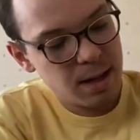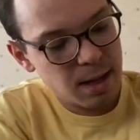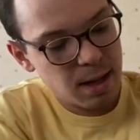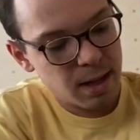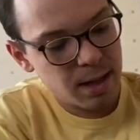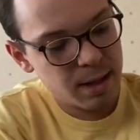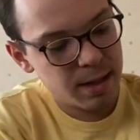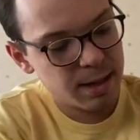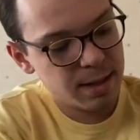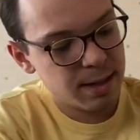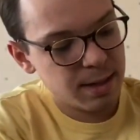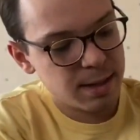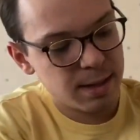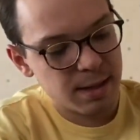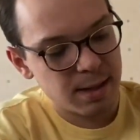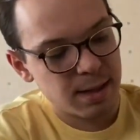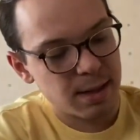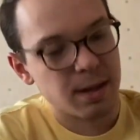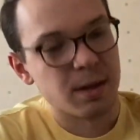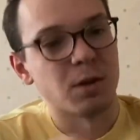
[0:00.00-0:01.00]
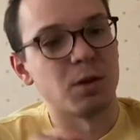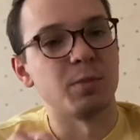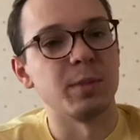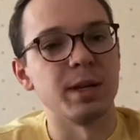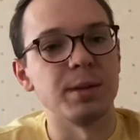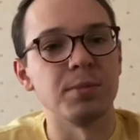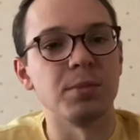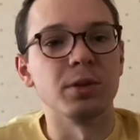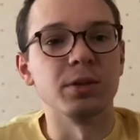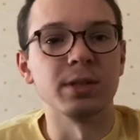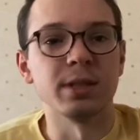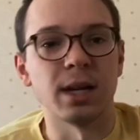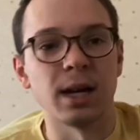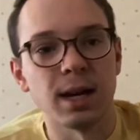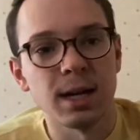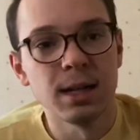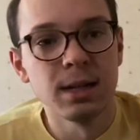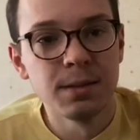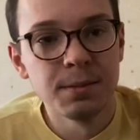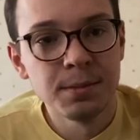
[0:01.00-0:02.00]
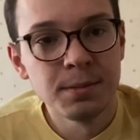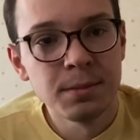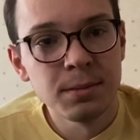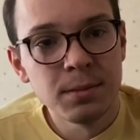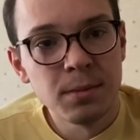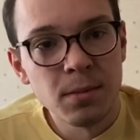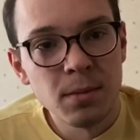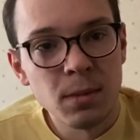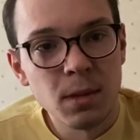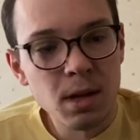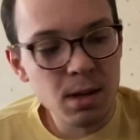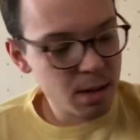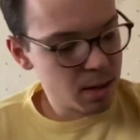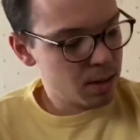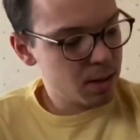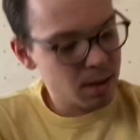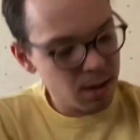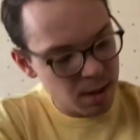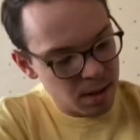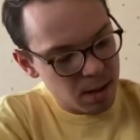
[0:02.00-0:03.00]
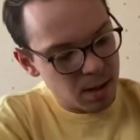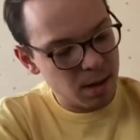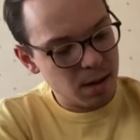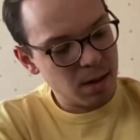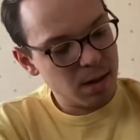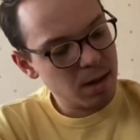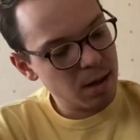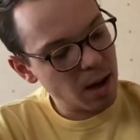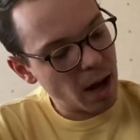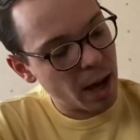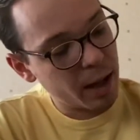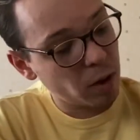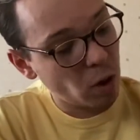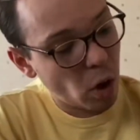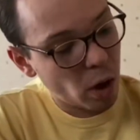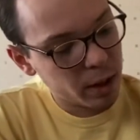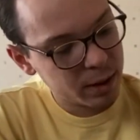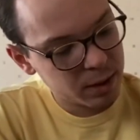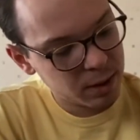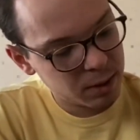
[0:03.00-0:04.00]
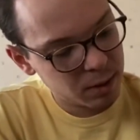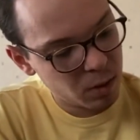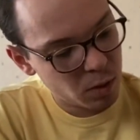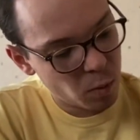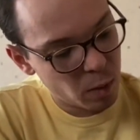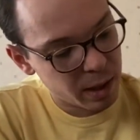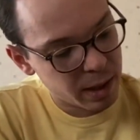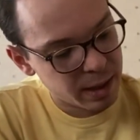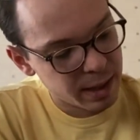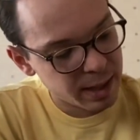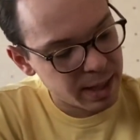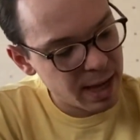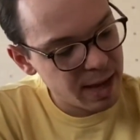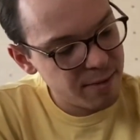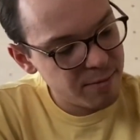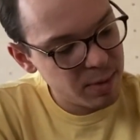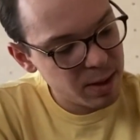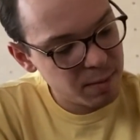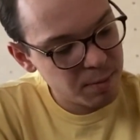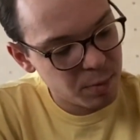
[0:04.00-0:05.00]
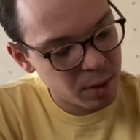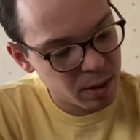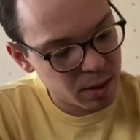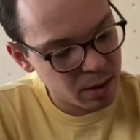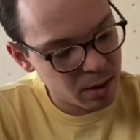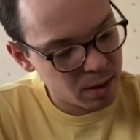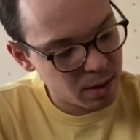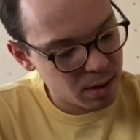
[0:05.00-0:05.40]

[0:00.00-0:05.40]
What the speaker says: This is a homemade pull sock. I lost the one that they gave me, but